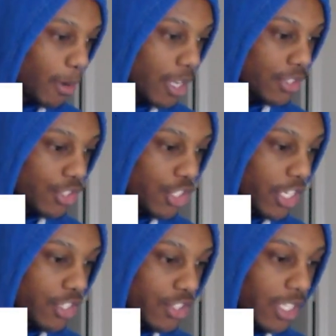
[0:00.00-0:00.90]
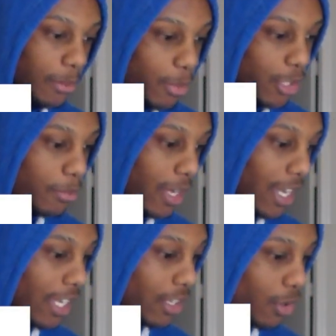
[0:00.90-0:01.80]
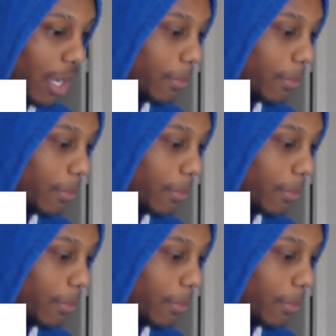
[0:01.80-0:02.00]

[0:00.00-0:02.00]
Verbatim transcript: sponsor chair just like PewDiePie. I know